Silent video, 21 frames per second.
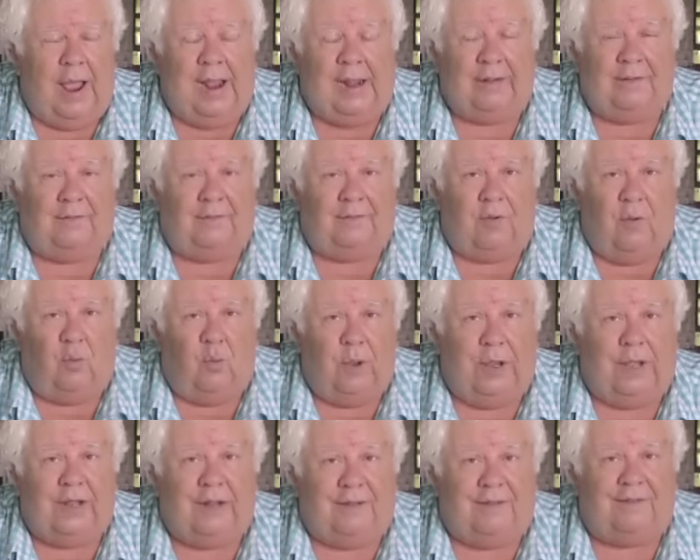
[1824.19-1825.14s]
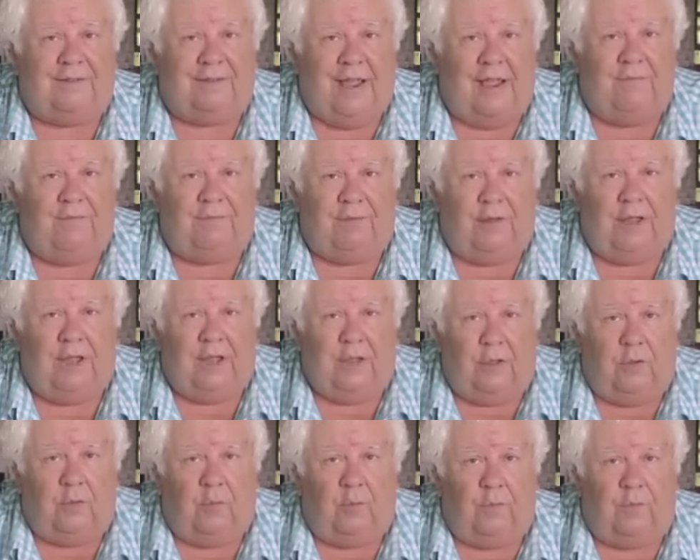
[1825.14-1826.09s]
And so we can safely
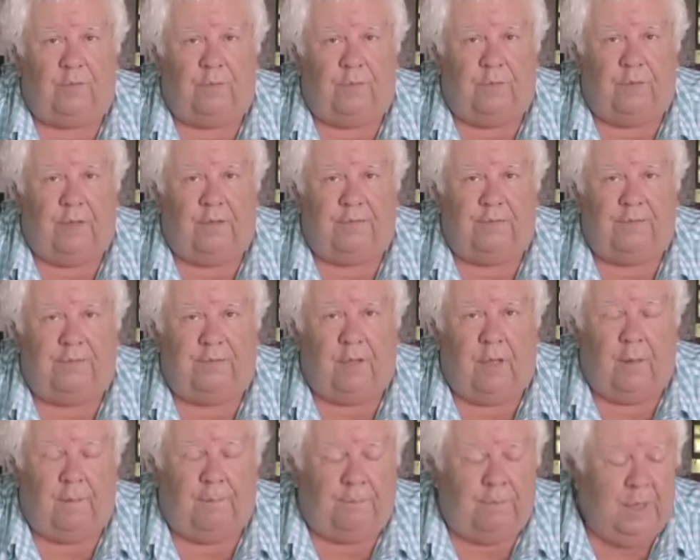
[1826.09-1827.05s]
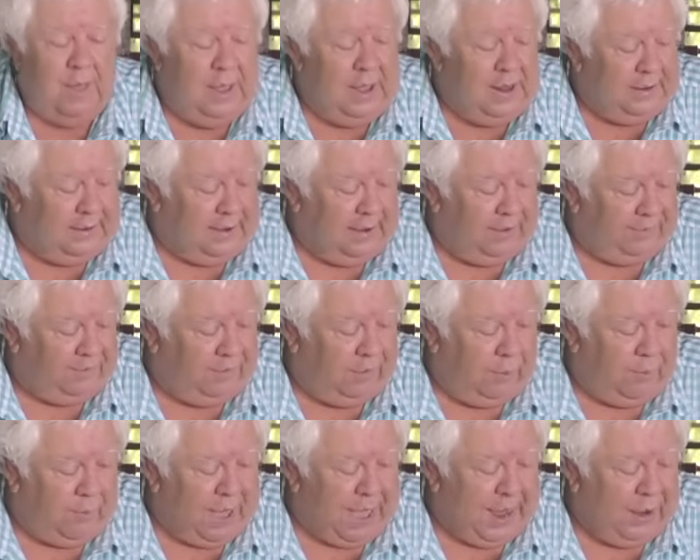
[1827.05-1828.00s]
use this
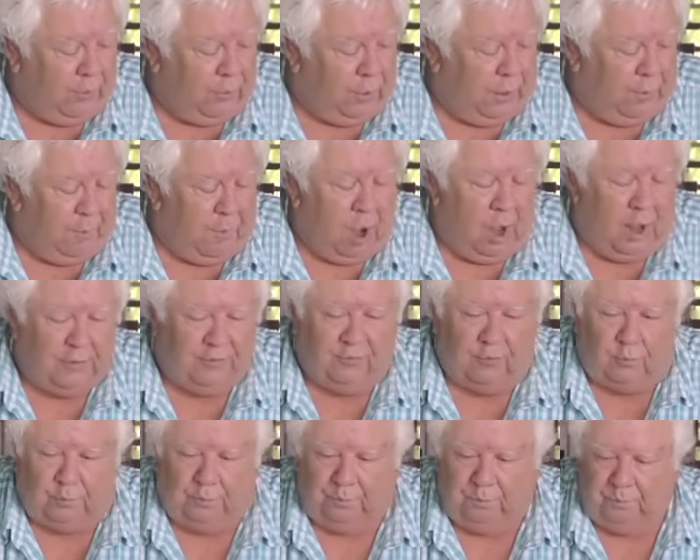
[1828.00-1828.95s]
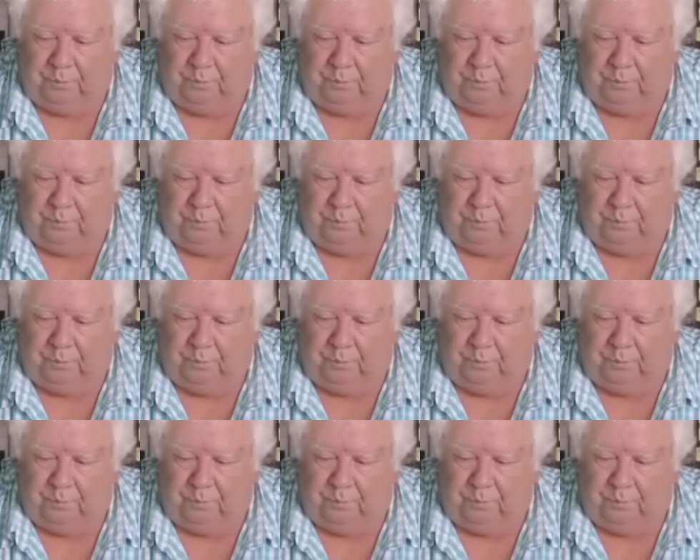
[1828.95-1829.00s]
Tesla battery module.